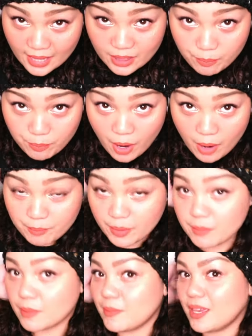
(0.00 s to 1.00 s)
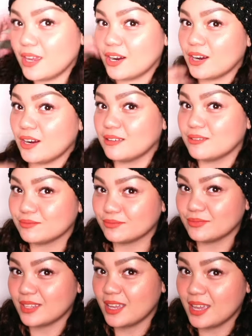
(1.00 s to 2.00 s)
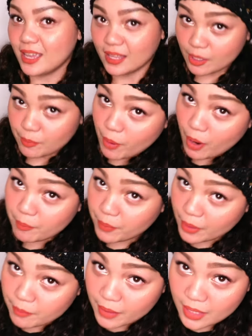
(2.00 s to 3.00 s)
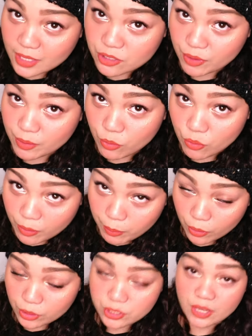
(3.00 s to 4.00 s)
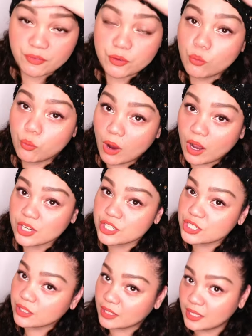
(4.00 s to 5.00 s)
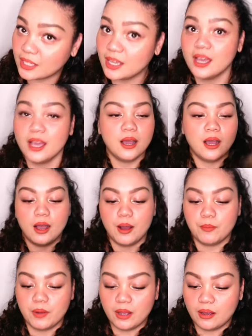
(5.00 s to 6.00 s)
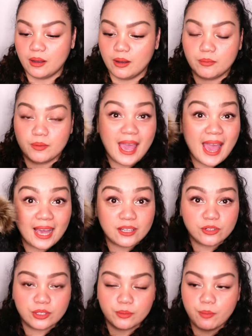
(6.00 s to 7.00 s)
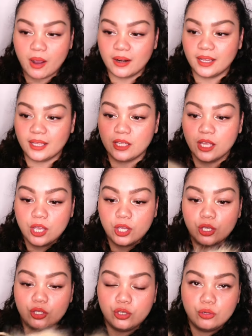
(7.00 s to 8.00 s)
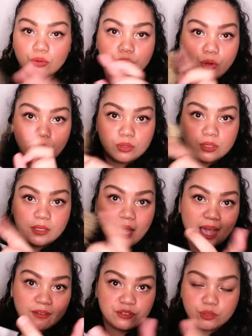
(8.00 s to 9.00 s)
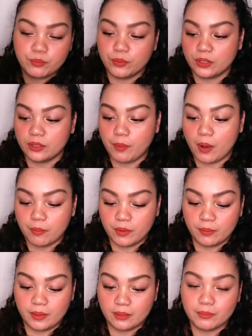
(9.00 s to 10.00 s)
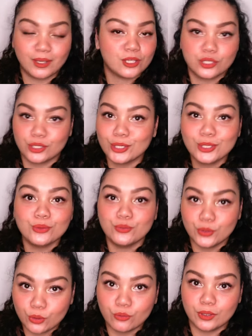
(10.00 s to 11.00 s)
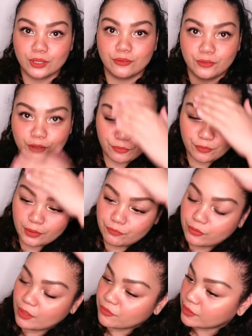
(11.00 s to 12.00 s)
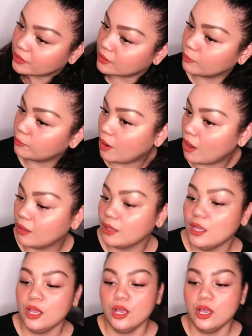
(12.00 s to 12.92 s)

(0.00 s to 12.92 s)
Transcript: And the pom-pom in here, the pom-pom is removable. So if you wash the hat or the bonnet, you don't have to put the pom-pom in because you're going to ruin the fluffy little ball.